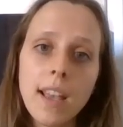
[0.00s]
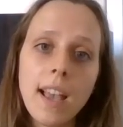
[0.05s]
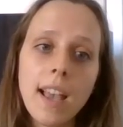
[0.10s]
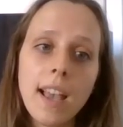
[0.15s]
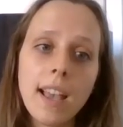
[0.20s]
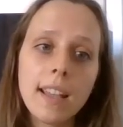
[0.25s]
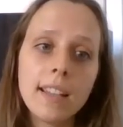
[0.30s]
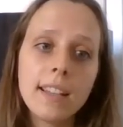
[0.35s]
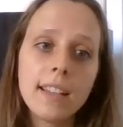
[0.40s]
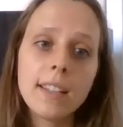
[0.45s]

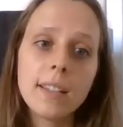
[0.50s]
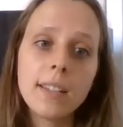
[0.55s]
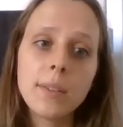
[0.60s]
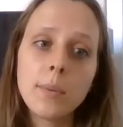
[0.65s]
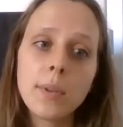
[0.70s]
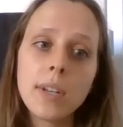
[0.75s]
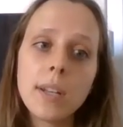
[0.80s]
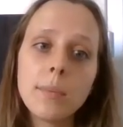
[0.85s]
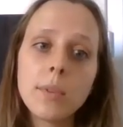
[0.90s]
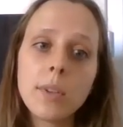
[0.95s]
And
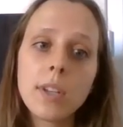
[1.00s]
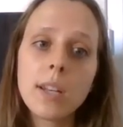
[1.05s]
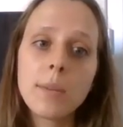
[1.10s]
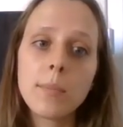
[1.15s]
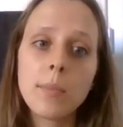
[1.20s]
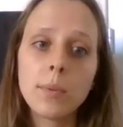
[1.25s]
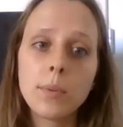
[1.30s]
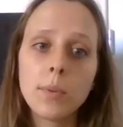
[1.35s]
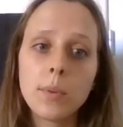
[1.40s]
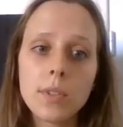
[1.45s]
when I'm talking
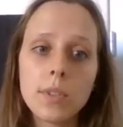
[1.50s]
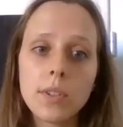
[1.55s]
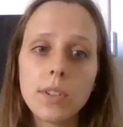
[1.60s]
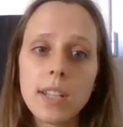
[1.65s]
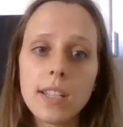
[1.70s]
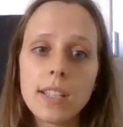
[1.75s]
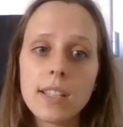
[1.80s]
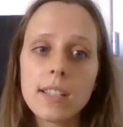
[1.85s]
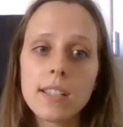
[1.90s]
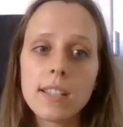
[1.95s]
about user
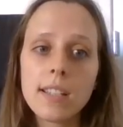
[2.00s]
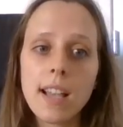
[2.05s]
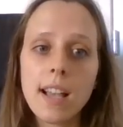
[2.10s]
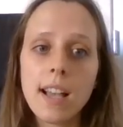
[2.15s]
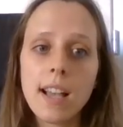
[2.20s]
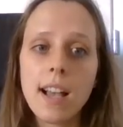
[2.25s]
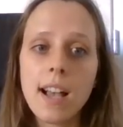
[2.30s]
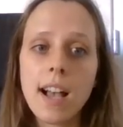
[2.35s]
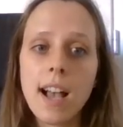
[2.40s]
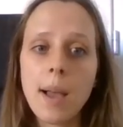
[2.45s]
tests,
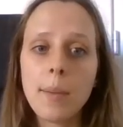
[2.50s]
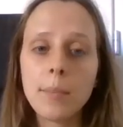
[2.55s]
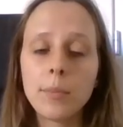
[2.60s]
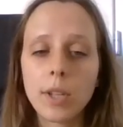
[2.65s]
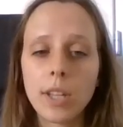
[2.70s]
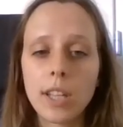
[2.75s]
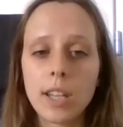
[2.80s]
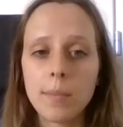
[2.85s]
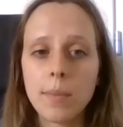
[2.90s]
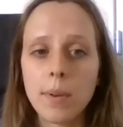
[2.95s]
I'm
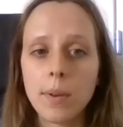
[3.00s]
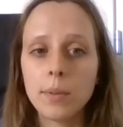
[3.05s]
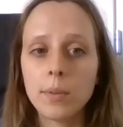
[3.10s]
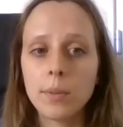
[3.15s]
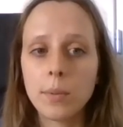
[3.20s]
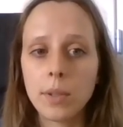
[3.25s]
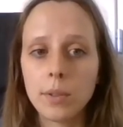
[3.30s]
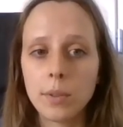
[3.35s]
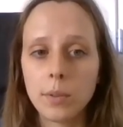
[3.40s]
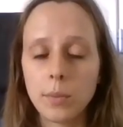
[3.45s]
talking about
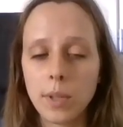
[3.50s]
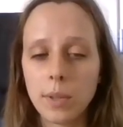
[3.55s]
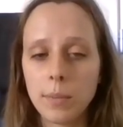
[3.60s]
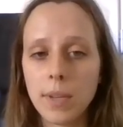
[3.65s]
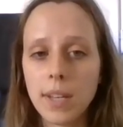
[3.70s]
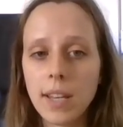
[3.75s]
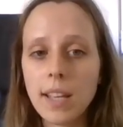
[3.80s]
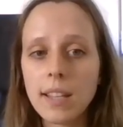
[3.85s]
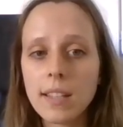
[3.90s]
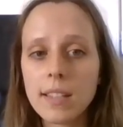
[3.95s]
one-on-one
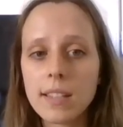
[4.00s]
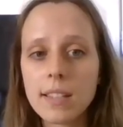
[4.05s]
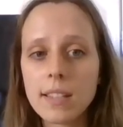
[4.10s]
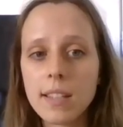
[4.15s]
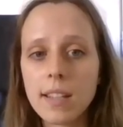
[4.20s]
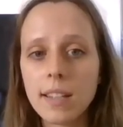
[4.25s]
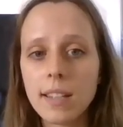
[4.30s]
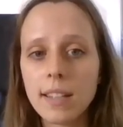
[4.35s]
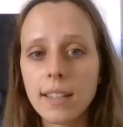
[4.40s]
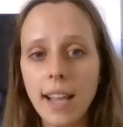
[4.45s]
meetings
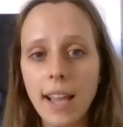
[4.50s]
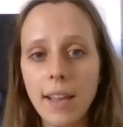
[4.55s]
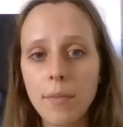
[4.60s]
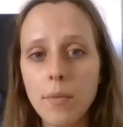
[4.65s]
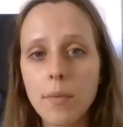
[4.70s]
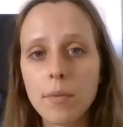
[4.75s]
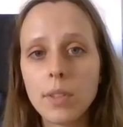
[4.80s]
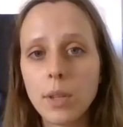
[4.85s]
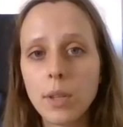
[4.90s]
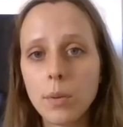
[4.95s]
that I have
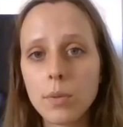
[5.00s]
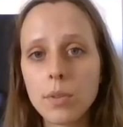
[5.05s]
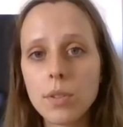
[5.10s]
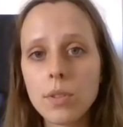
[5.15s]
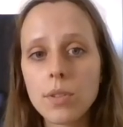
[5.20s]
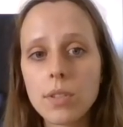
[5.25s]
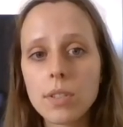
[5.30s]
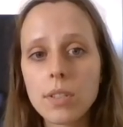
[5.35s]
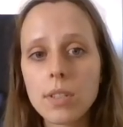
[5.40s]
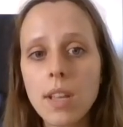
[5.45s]
with the
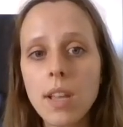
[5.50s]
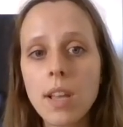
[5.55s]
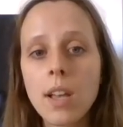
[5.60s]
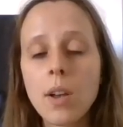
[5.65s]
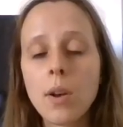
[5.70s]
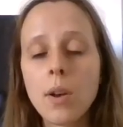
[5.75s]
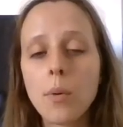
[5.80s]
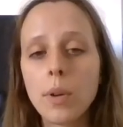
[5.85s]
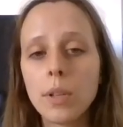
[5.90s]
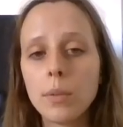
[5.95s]
users
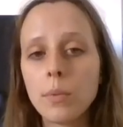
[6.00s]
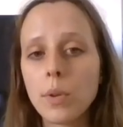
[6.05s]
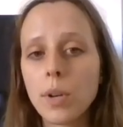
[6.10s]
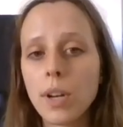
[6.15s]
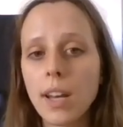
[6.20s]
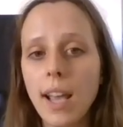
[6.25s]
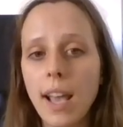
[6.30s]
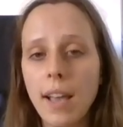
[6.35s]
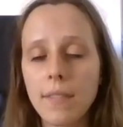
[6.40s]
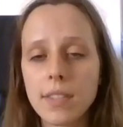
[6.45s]
when we
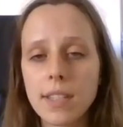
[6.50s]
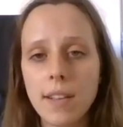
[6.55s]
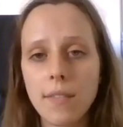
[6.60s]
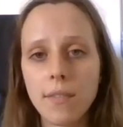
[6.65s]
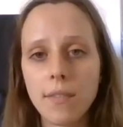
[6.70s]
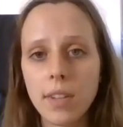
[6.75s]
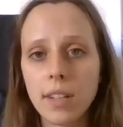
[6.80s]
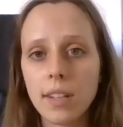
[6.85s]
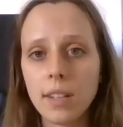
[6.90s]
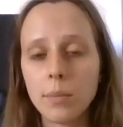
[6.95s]
already have
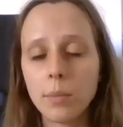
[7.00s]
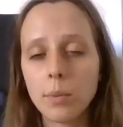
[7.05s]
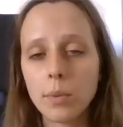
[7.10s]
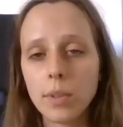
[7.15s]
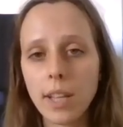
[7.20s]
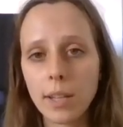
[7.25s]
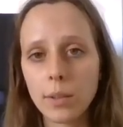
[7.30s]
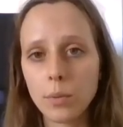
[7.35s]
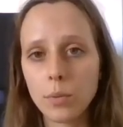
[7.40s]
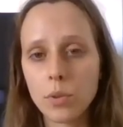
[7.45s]
something that we would
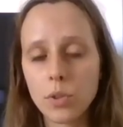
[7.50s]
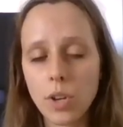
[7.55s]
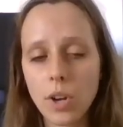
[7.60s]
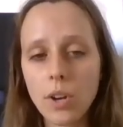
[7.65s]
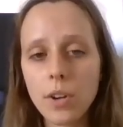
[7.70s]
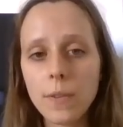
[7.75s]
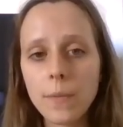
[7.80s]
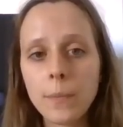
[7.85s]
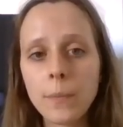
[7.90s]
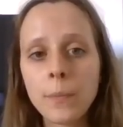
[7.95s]
like to
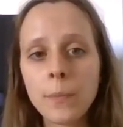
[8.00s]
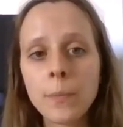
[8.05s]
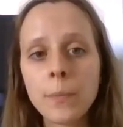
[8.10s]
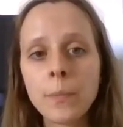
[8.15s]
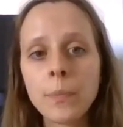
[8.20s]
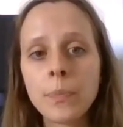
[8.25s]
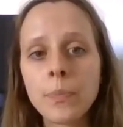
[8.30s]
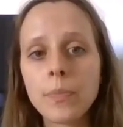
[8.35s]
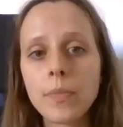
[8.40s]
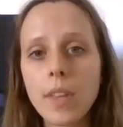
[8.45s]
share.
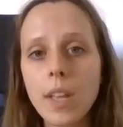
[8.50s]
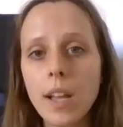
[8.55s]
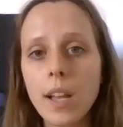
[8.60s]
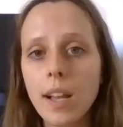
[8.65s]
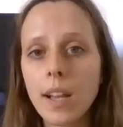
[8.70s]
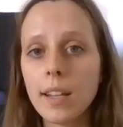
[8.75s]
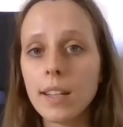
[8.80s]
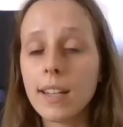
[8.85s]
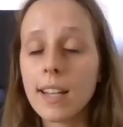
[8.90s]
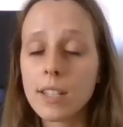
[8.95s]

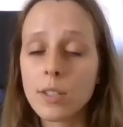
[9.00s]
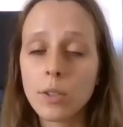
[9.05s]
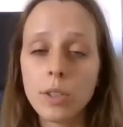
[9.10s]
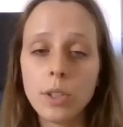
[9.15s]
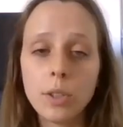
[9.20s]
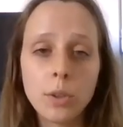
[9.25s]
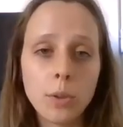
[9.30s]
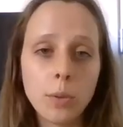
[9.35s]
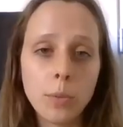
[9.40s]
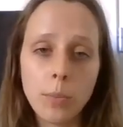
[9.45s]
It doesn't
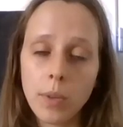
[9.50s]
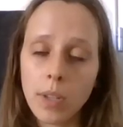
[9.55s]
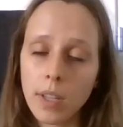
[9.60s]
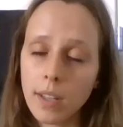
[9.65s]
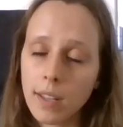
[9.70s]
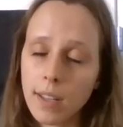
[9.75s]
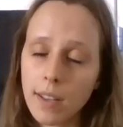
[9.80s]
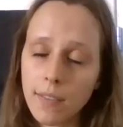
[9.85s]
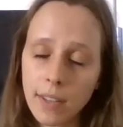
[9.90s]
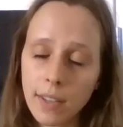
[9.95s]
need to
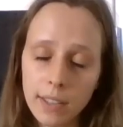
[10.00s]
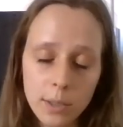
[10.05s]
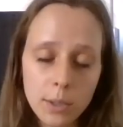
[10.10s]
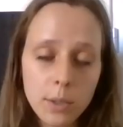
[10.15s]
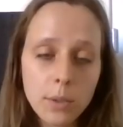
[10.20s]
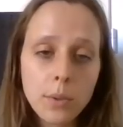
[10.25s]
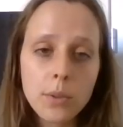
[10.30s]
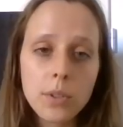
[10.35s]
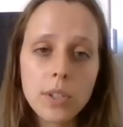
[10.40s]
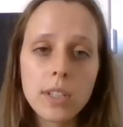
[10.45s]
be a final
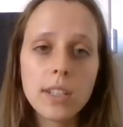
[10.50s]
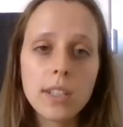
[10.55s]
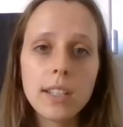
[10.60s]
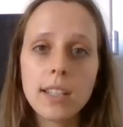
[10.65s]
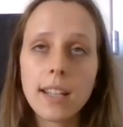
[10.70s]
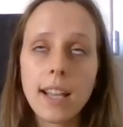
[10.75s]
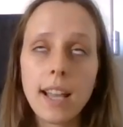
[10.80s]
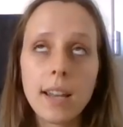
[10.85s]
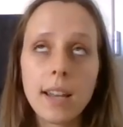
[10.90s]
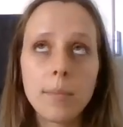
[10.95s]
solution.
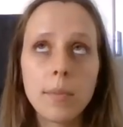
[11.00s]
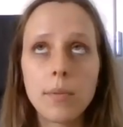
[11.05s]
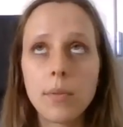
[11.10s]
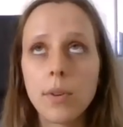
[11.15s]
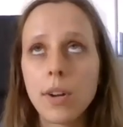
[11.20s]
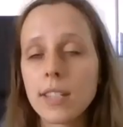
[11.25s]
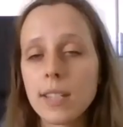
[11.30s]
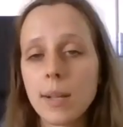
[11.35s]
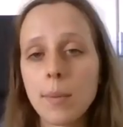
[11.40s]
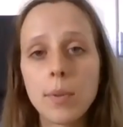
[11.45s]
It can be, for
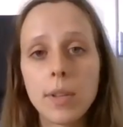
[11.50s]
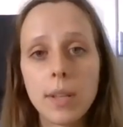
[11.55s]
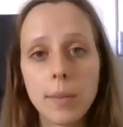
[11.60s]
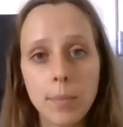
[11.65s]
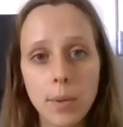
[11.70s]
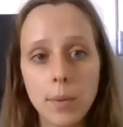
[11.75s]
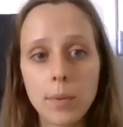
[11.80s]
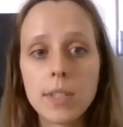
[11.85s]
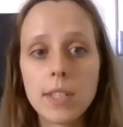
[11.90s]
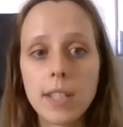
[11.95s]
example, a
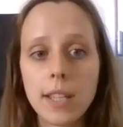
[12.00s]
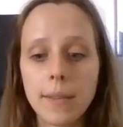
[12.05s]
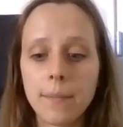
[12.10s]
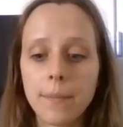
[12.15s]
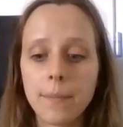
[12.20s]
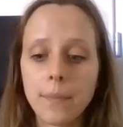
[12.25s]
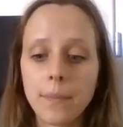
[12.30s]
POC.